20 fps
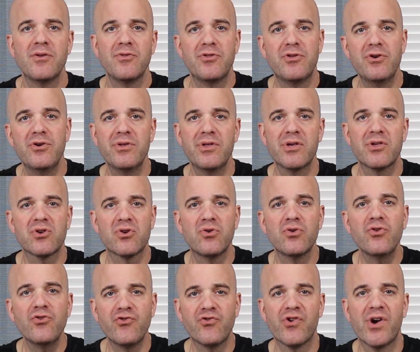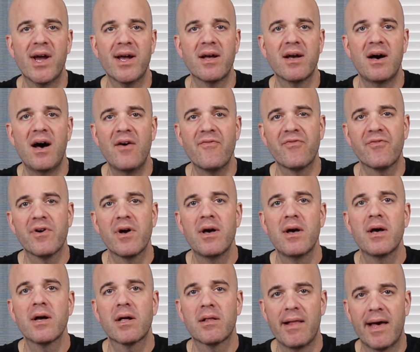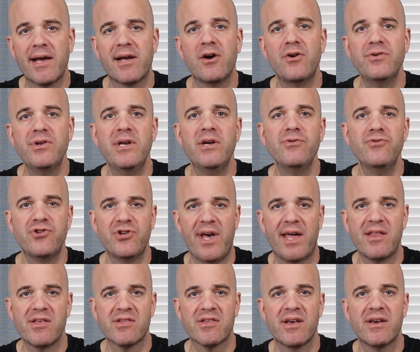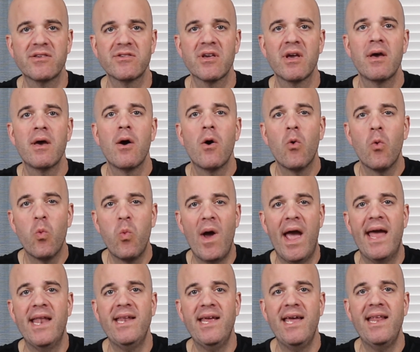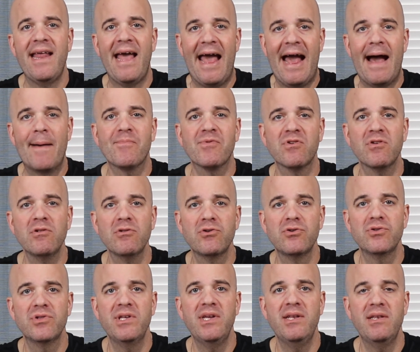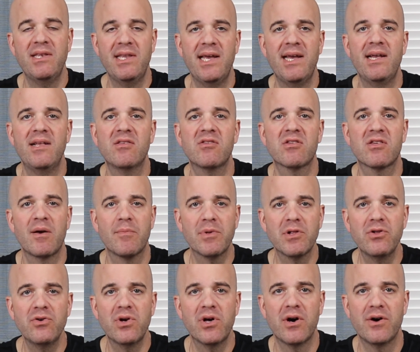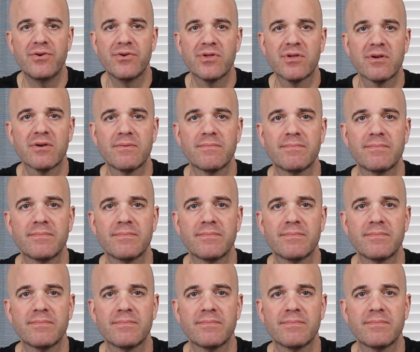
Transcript: do this cool trick of glyconeogenesis when it absolutely needs some glucose.